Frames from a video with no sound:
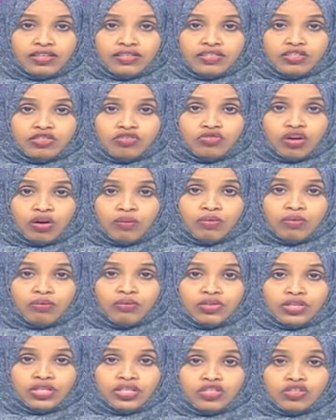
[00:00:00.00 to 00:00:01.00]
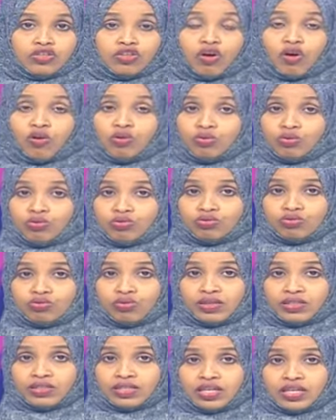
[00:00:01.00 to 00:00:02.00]
against the troublemakers and all
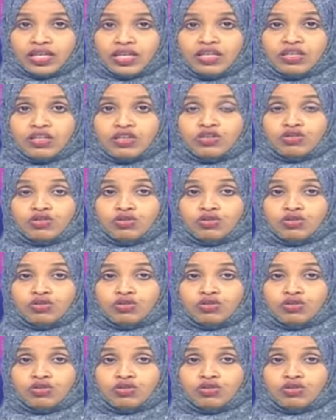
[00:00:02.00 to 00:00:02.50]
those who attack